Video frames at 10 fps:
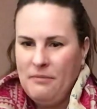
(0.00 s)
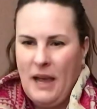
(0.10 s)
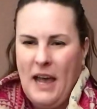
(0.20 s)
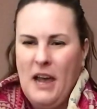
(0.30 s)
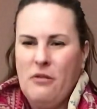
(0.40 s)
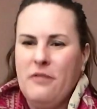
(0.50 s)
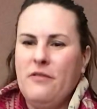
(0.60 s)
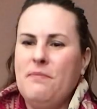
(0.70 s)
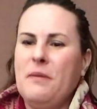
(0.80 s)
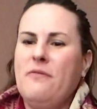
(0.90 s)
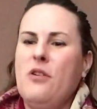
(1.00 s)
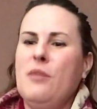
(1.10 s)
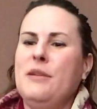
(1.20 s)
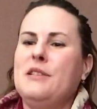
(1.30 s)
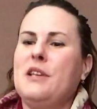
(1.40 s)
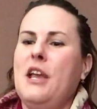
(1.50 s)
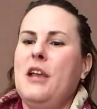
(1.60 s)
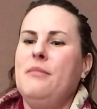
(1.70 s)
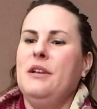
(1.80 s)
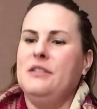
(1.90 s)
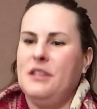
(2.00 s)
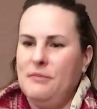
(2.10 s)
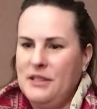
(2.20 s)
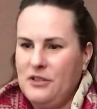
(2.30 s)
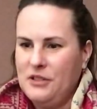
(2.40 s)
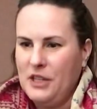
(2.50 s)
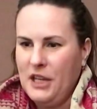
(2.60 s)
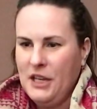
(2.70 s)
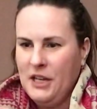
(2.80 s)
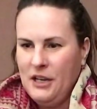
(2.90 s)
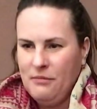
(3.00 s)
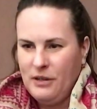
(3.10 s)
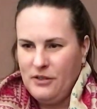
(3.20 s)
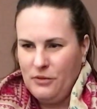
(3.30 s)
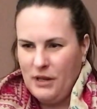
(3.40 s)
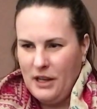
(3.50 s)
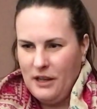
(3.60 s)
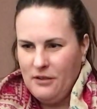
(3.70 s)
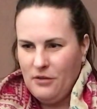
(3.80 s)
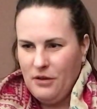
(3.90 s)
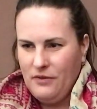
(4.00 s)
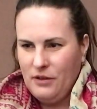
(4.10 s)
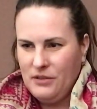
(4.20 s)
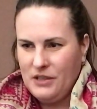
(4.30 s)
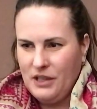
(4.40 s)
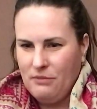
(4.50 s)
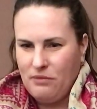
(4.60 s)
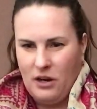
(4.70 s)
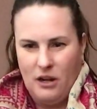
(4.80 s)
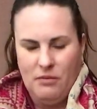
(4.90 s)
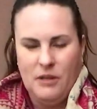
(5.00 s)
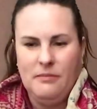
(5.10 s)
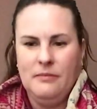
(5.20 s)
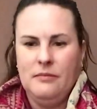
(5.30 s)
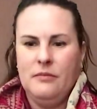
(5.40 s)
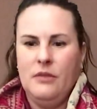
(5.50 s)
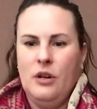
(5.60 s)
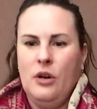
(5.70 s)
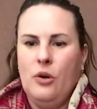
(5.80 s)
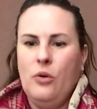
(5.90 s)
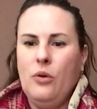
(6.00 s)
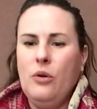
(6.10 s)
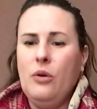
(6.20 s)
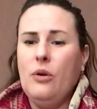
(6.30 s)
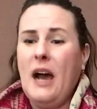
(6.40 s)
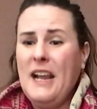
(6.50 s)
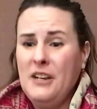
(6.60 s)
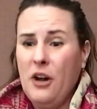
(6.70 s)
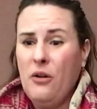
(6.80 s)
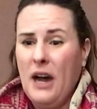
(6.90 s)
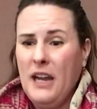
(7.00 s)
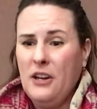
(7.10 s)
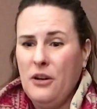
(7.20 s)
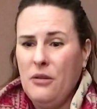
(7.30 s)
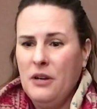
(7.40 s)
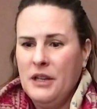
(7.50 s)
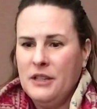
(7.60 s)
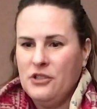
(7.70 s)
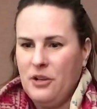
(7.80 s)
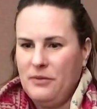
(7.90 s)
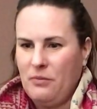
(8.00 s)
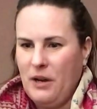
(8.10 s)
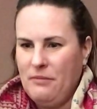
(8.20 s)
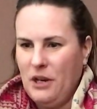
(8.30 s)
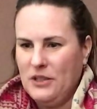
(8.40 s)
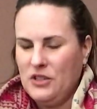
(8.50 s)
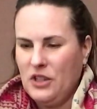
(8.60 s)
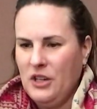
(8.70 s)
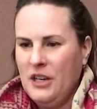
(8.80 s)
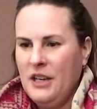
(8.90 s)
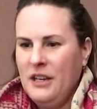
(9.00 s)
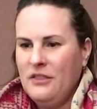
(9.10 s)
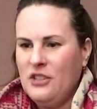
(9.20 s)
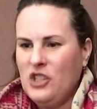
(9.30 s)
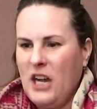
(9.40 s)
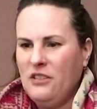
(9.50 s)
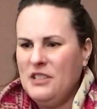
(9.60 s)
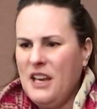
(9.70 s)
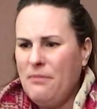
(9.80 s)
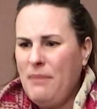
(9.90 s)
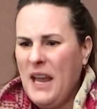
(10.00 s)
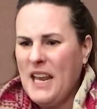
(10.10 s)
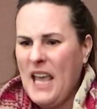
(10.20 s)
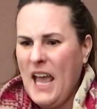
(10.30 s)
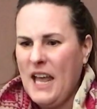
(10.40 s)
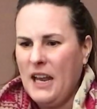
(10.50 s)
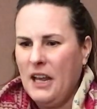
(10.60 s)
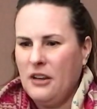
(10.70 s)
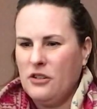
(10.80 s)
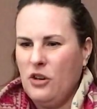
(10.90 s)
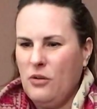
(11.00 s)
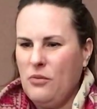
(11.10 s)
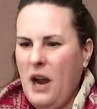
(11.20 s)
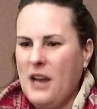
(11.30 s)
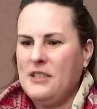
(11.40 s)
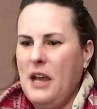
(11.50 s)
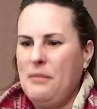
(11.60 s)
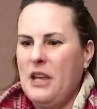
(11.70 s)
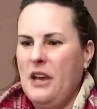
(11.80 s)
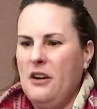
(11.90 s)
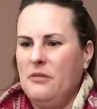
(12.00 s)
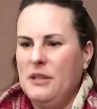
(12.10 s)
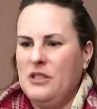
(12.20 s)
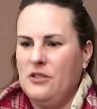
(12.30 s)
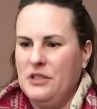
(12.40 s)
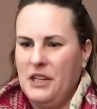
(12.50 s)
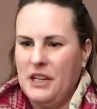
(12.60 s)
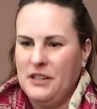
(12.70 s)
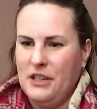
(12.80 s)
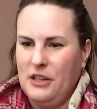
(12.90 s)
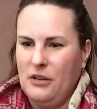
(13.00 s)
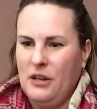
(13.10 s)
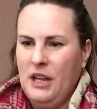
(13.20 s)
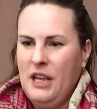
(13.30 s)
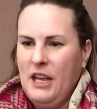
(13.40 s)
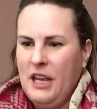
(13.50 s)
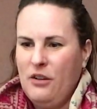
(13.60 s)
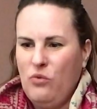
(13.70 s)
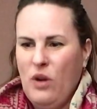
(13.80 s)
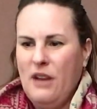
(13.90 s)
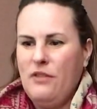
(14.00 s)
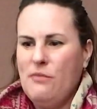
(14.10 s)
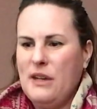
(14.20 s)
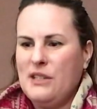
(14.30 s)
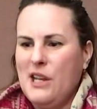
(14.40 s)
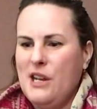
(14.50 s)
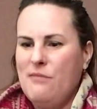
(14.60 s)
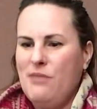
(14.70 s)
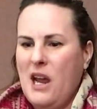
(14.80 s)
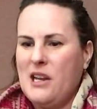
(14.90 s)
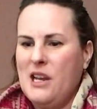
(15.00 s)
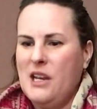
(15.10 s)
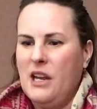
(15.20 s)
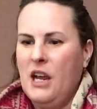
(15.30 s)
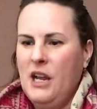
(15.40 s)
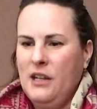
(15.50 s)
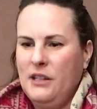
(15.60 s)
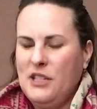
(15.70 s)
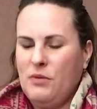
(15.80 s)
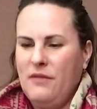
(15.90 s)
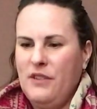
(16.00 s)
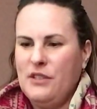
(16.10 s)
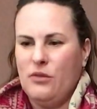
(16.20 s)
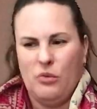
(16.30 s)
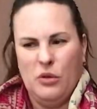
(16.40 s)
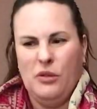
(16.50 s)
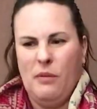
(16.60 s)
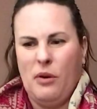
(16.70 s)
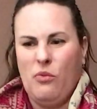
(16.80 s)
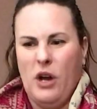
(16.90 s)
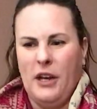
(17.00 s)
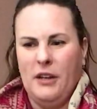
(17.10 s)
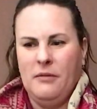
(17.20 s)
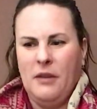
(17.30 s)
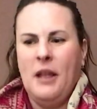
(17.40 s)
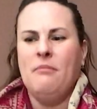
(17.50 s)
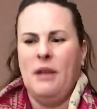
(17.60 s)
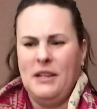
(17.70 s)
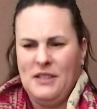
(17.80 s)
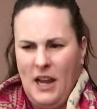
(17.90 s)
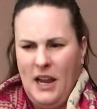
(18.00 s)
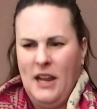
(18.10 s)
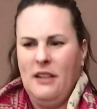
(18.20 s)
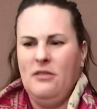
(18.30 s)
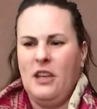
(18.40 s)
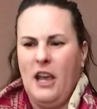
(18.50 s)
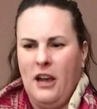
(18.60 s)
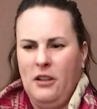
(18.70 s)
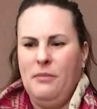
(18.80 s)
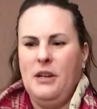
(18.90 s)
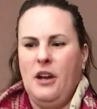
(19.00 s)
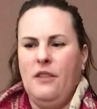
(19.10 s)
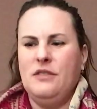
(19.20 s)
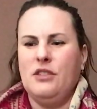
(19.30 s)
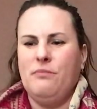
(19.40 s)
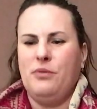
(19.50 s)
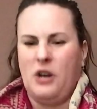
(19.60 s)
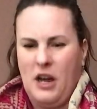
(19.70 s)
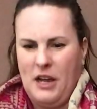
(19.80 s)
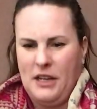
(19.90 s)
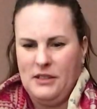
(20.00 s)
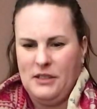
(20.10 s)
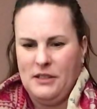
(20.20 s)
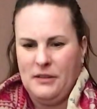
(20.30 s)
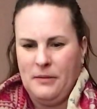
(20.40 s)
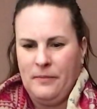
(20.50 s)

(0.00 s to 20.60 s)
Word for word: Powerful performance, Gabe, said Mr. Z. But do either of you see a problem? Oh, I know, I know, chirped the red monster. The child is out of bed again. Correct, Abigail, Mr. Z continued. And one of you must get him back in. Let's revisit rule number one. Maintain the element of surprise.